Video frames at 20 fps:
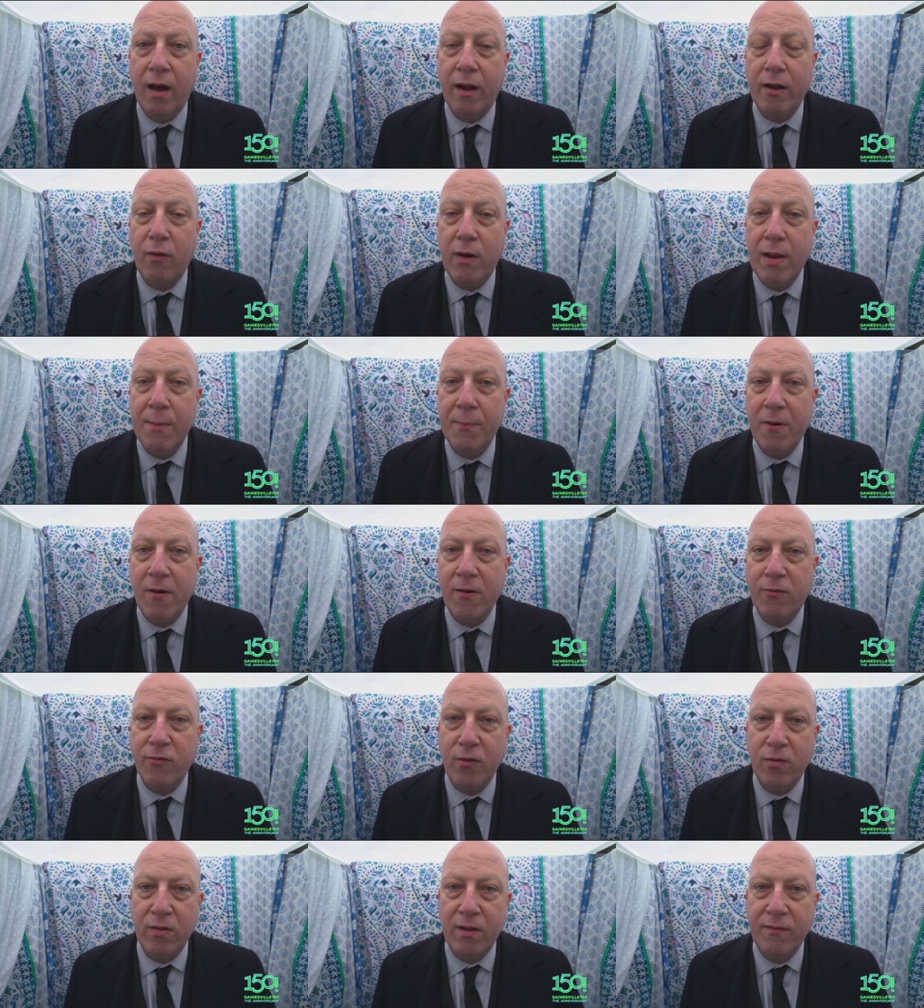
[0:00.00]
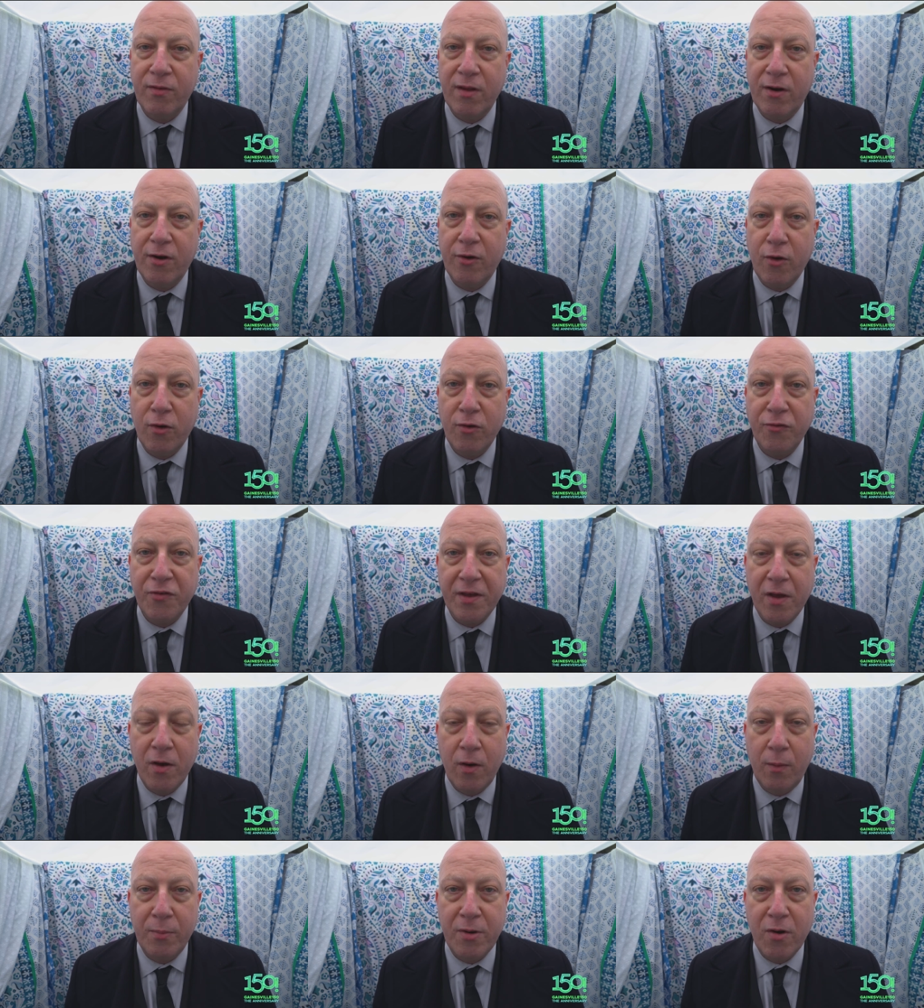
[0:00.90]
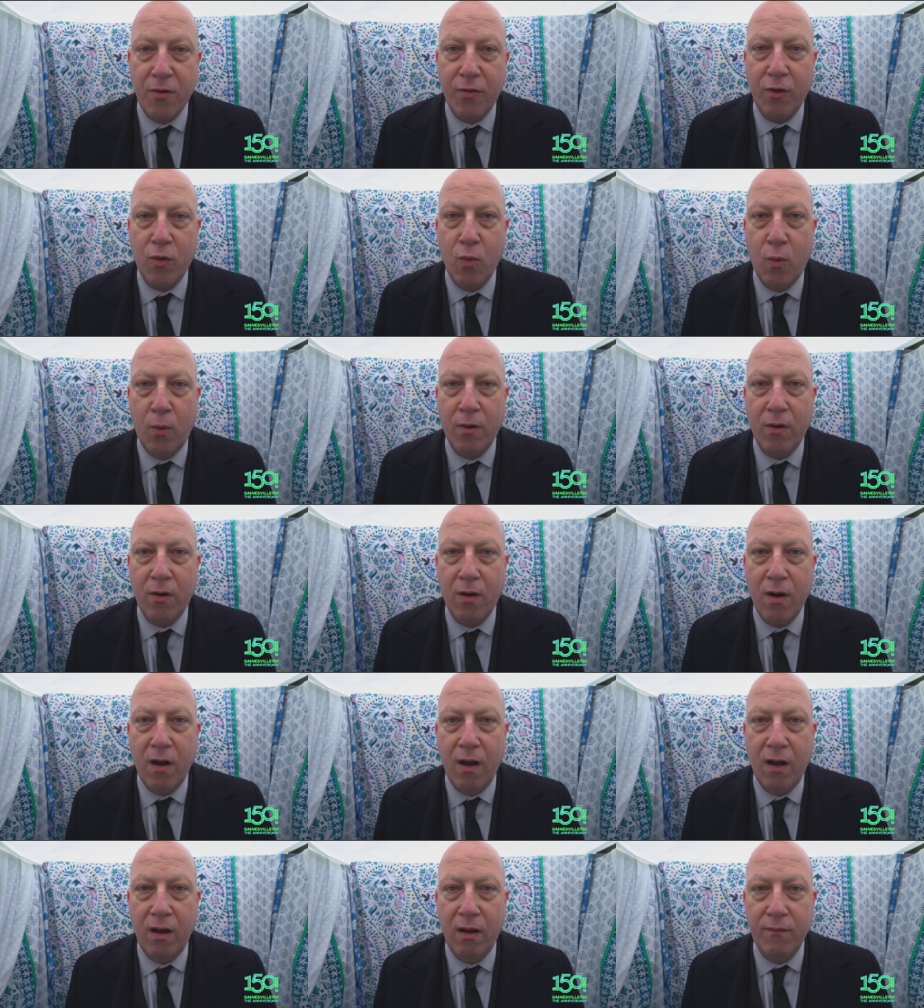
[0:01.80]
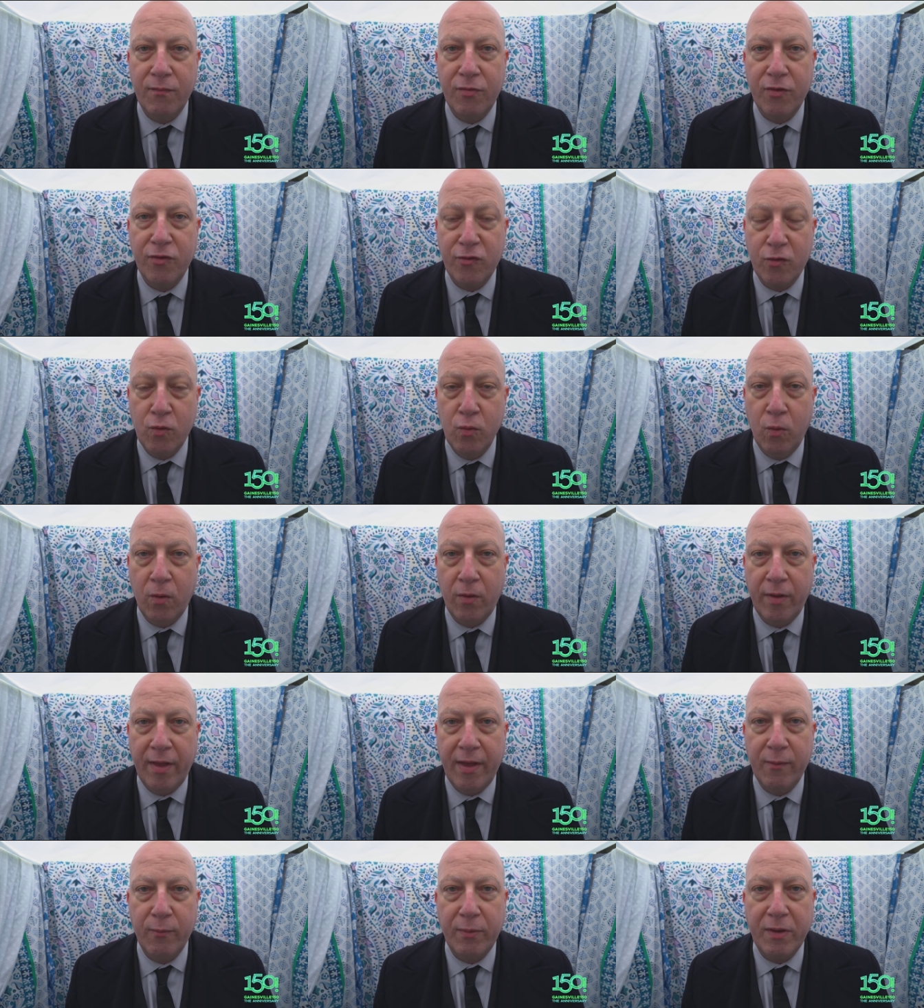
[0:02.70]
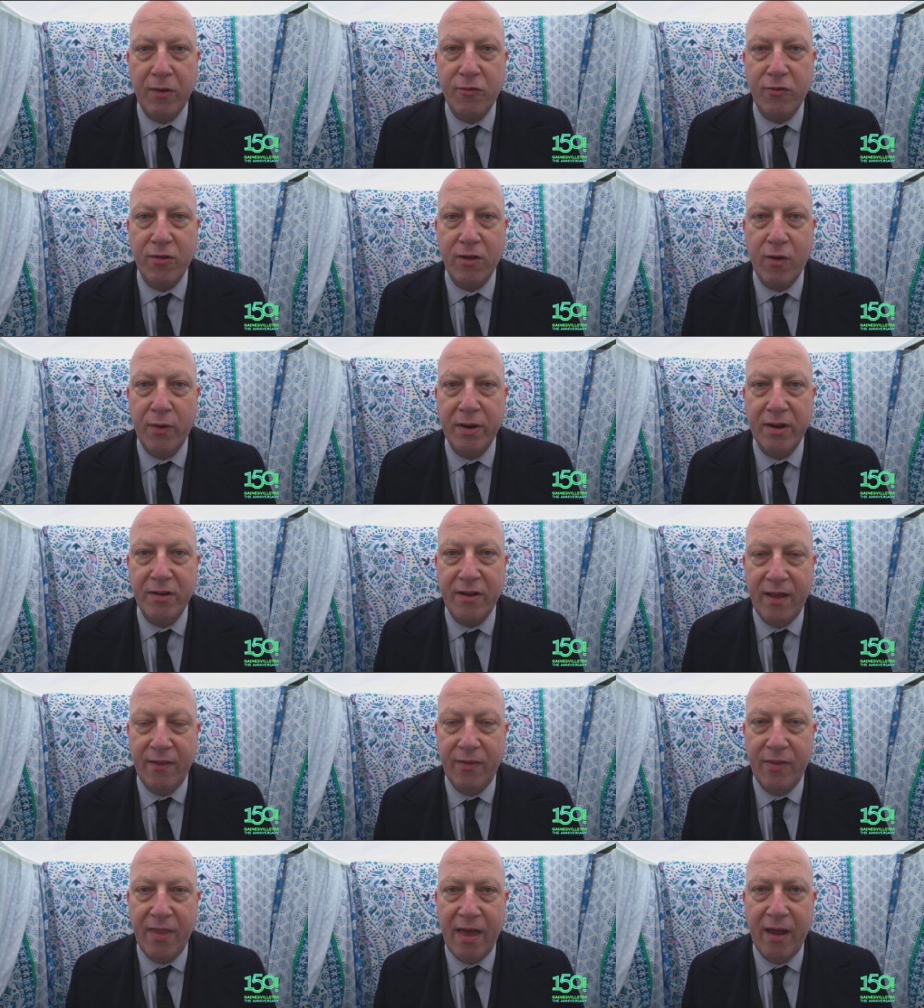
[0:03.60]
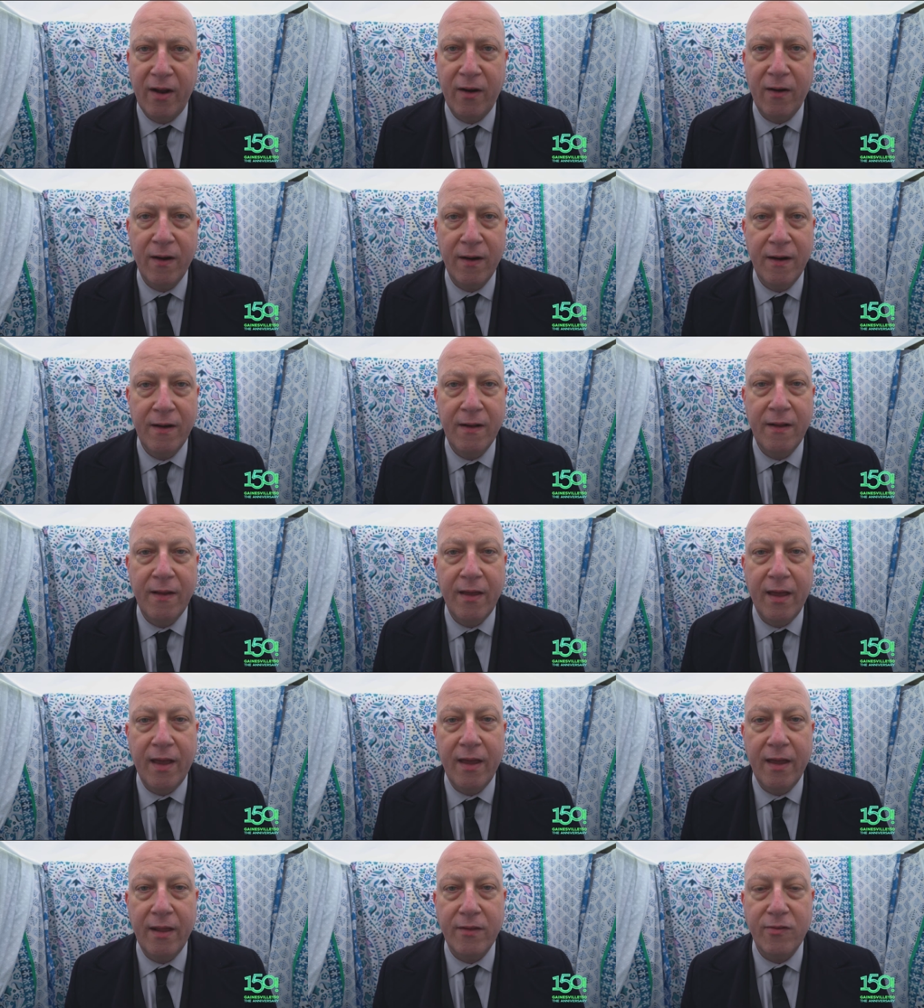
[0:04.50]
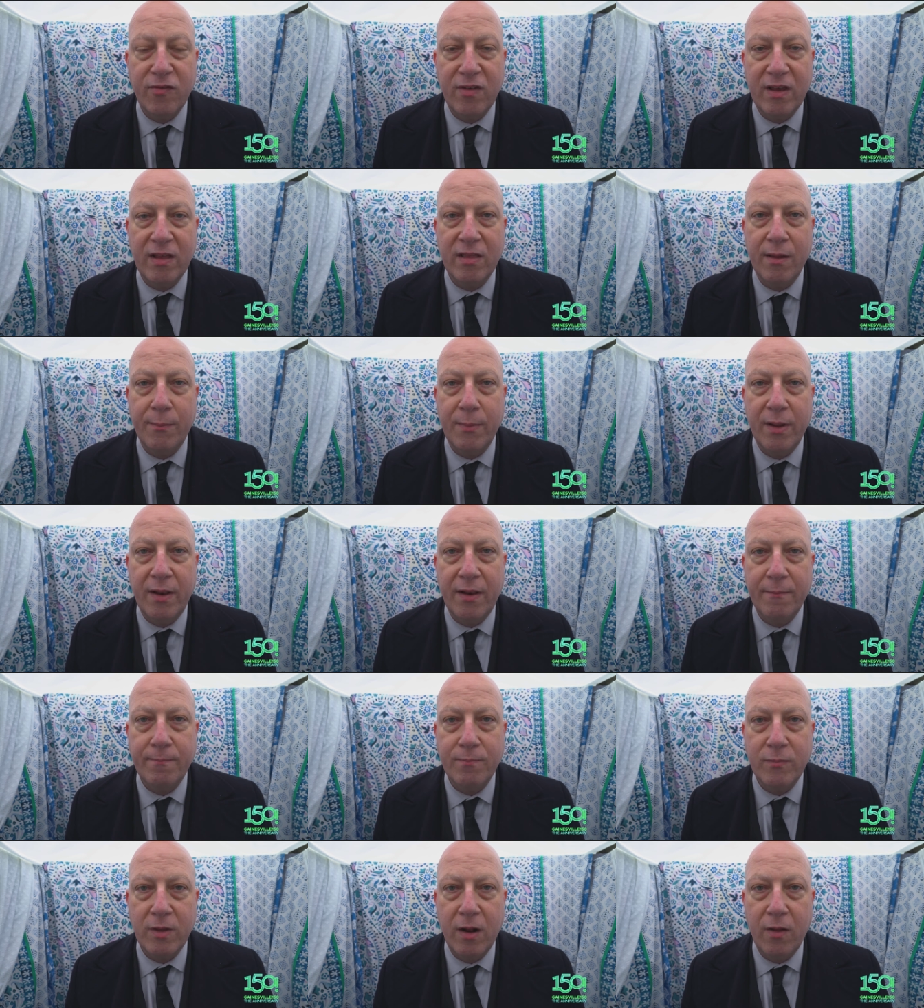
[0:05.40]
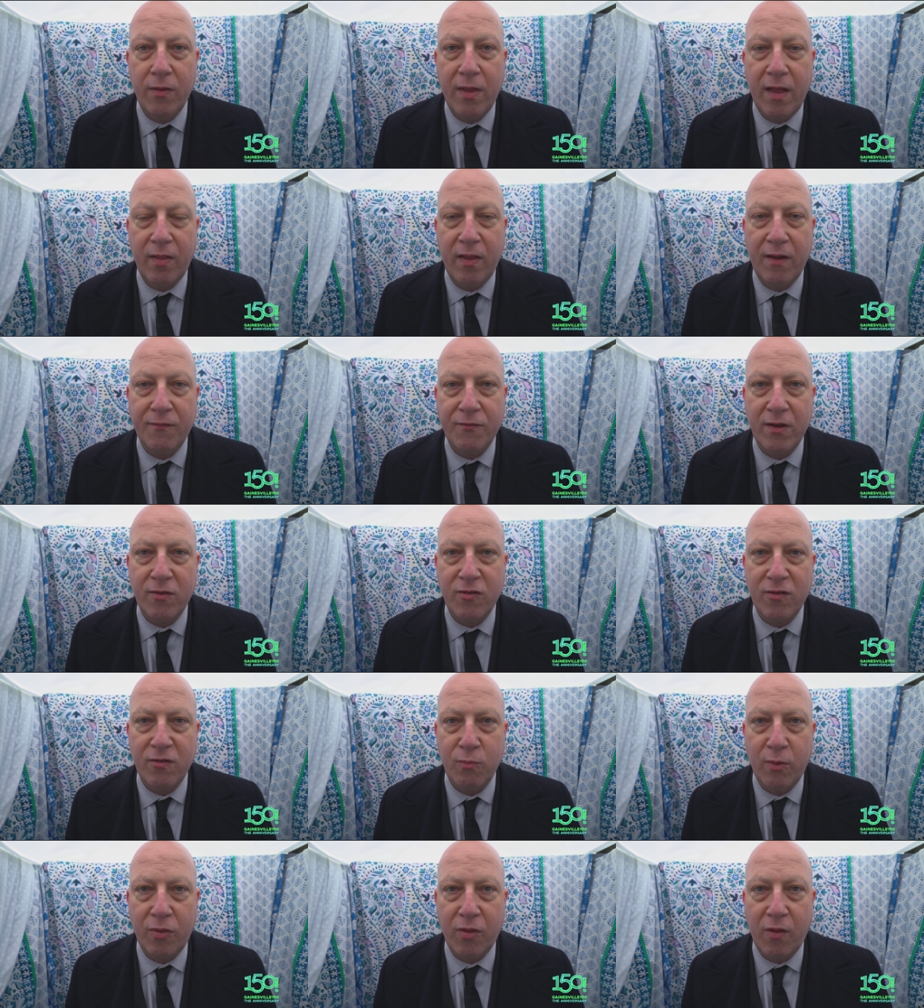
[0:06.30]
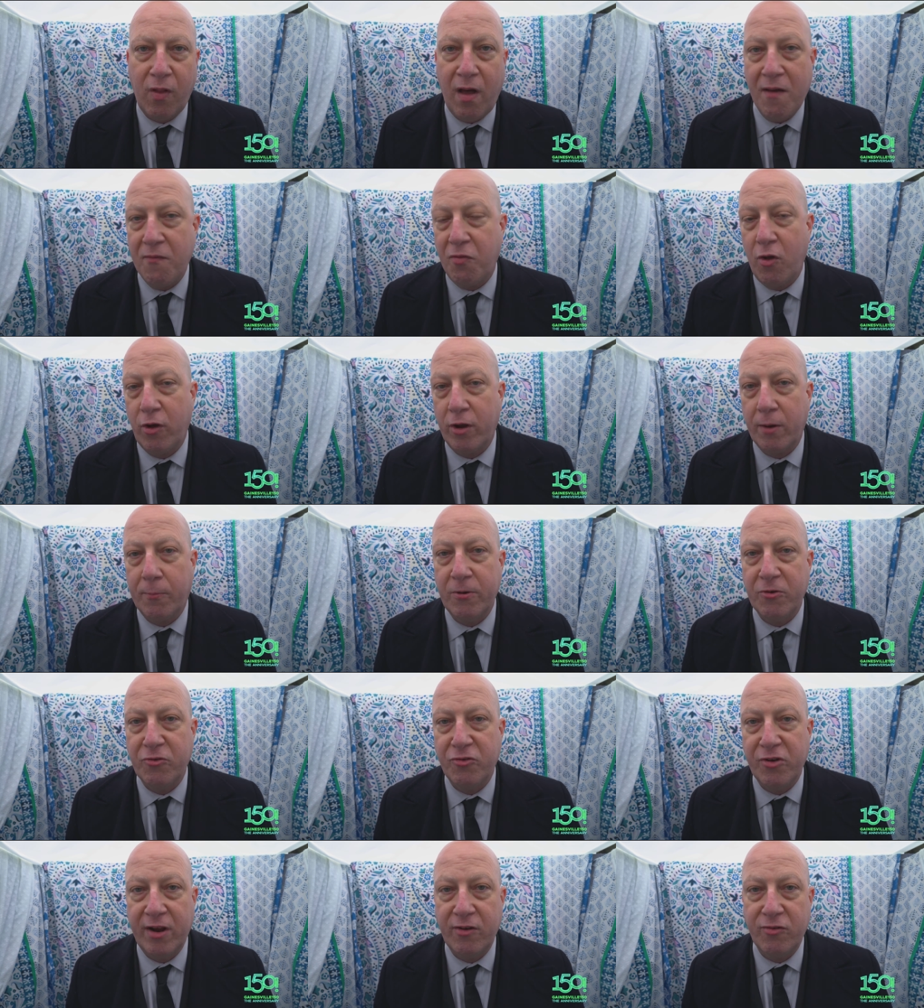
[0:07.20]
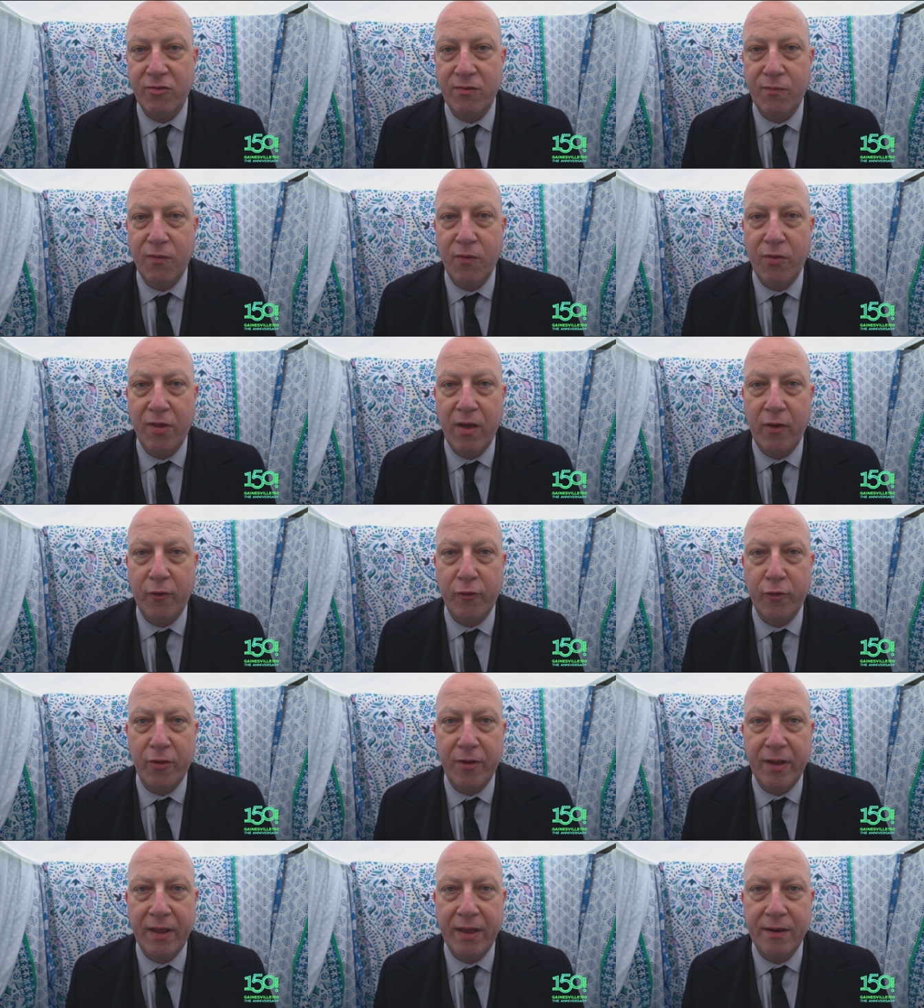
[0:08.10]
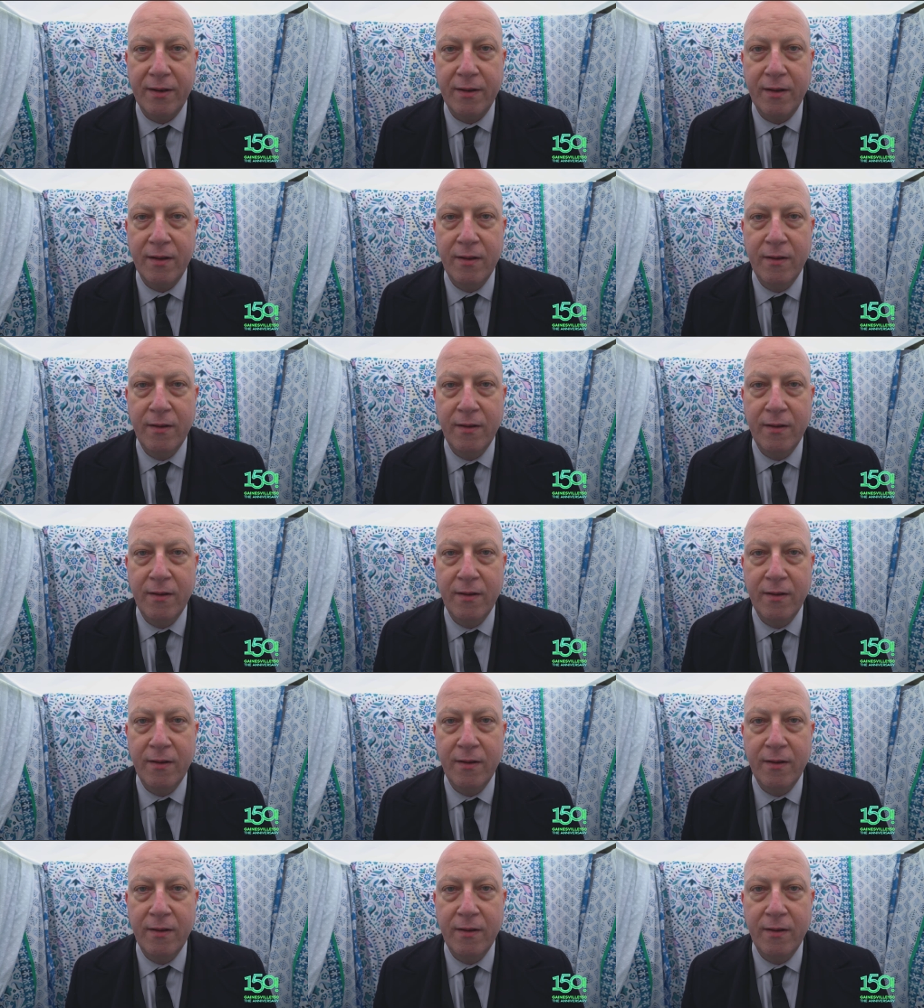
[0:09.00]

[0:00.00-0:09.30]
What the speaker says: grandparents who lived in a nursing home near the corner of the school, and we used to go and attend there and see them, and you know, that left us with a lifelong appreciation for the elderly and